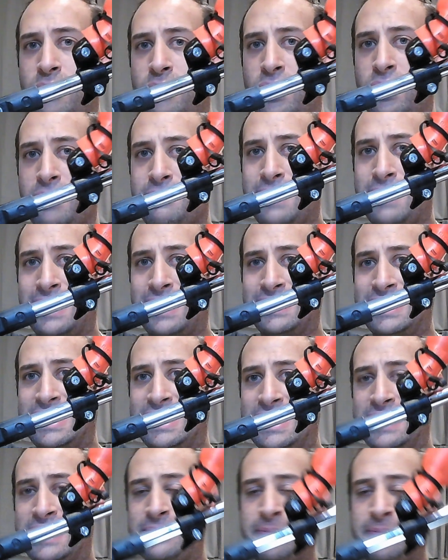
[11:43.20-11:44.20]

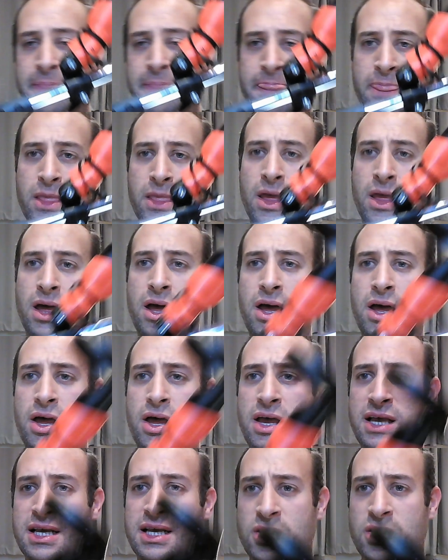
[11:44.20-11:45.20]
bandolier,
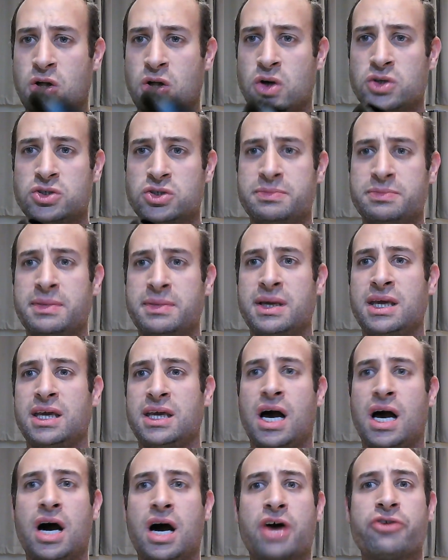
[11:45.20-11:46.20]
cost me
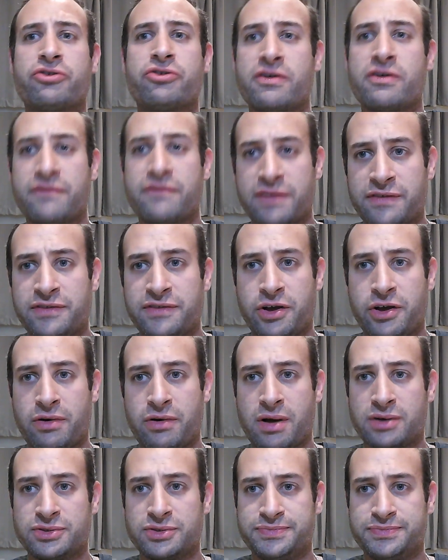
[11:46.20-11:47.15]
150 euros.